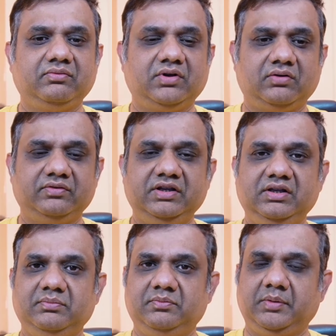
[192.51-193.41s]
One of the
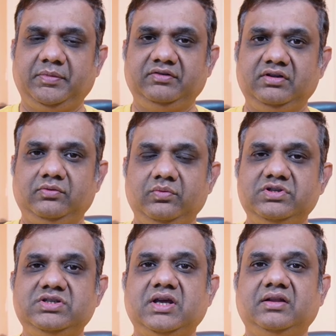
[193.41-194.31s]
purposes is to
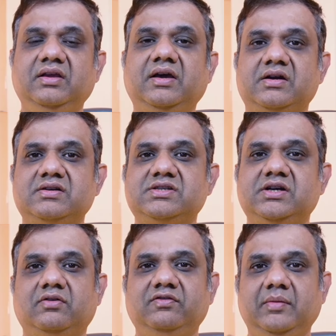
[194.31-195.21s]
check the current state
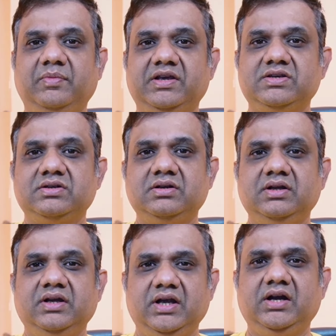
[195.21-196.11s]
of the application.
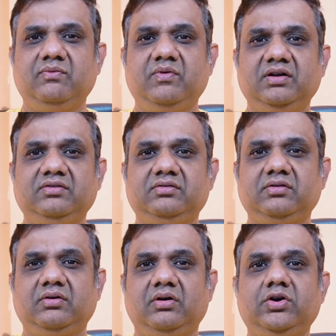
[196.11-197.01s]
It works
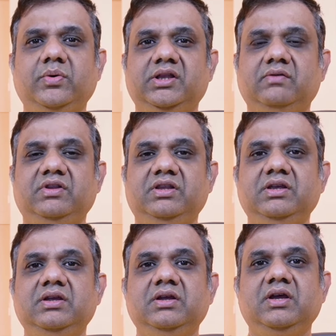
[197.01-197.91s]
all together with the
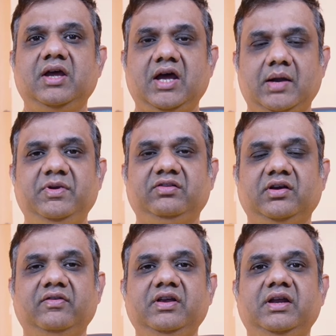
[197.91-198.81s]

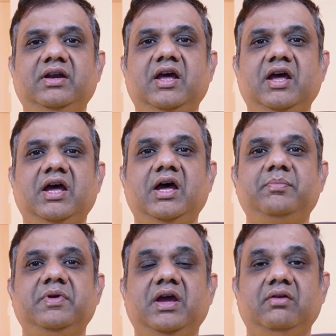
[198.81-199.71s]
AppDiscovery and
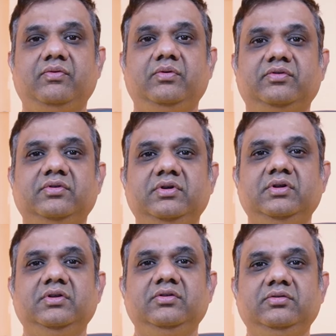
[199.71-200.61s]
AppEnforce.
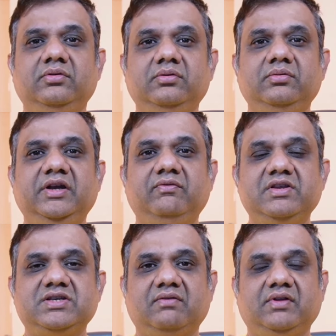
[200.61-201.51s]
So it will
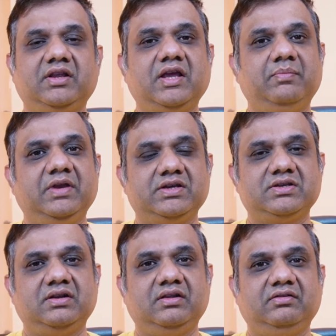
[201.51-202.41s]
check whether the
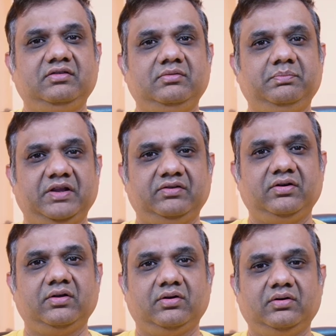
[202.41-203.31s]
application is present
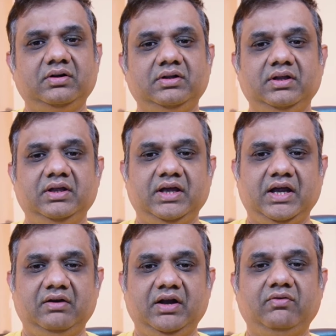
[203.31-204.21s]
or not,
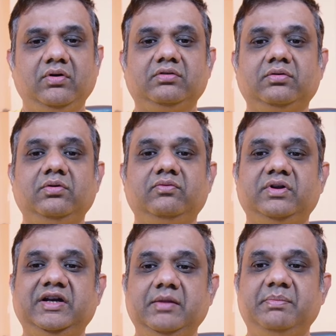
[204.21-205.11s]
and it will also look for
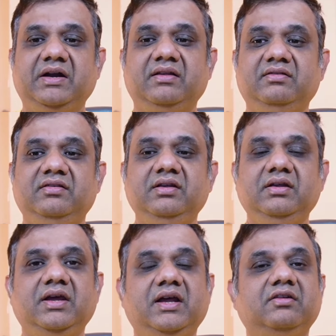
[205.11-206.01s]
the dependency
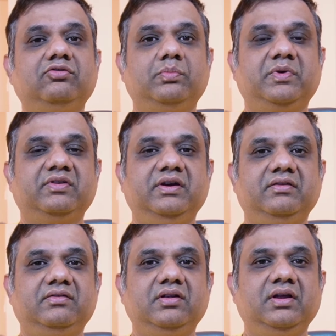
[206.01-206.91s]
and the supersedence.